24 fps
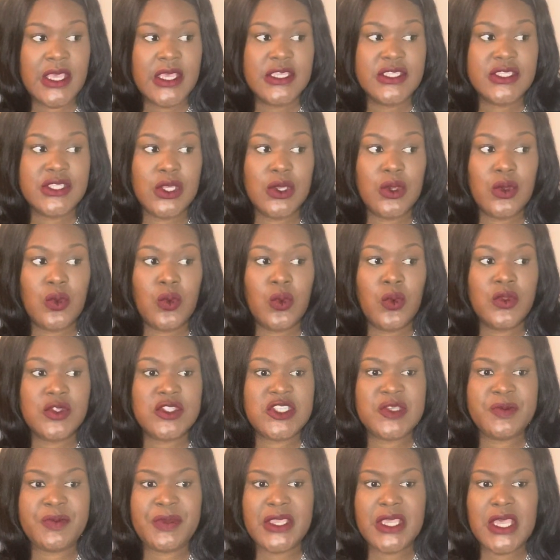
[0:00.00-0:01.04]
So
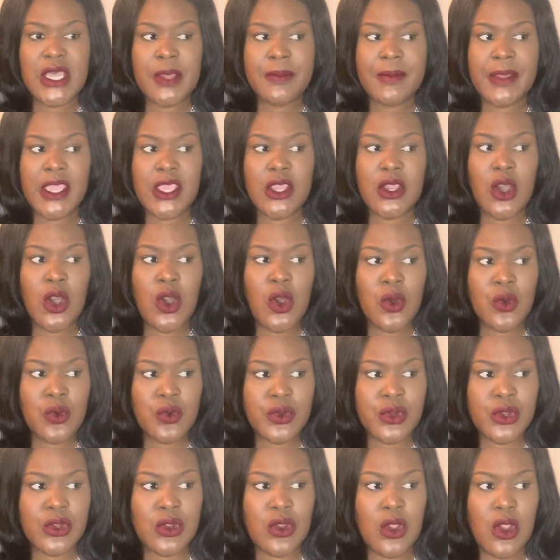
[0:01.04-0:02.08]
to become a
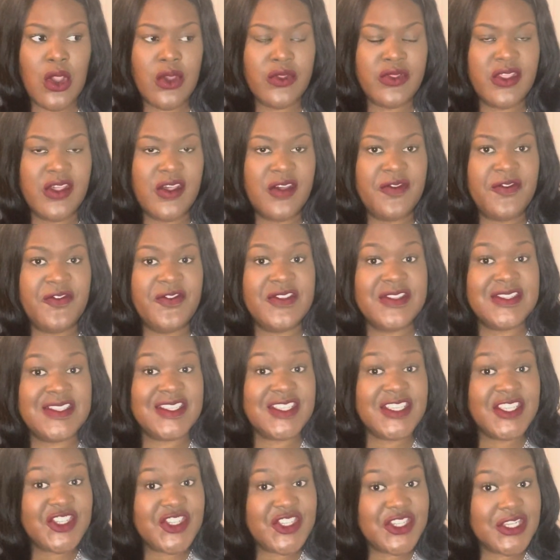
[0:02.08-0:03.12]
coder on the
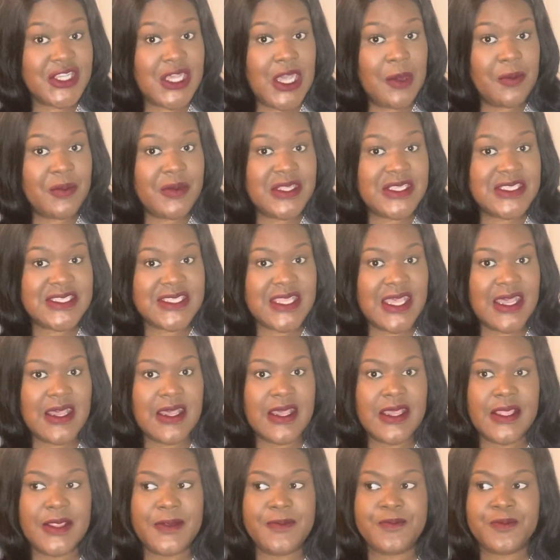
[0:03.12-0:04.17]
physician company
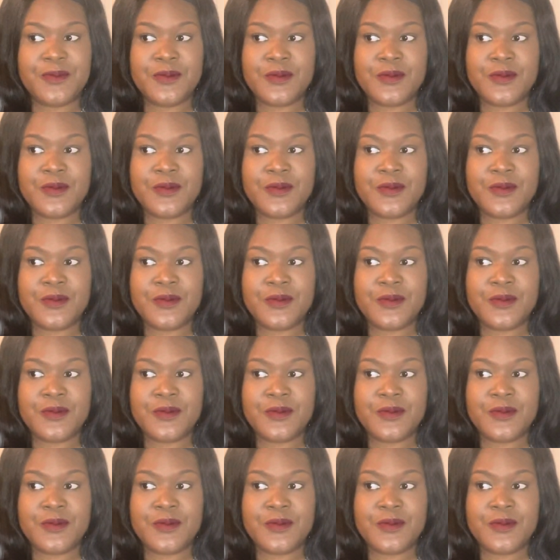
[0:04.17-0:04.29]
side,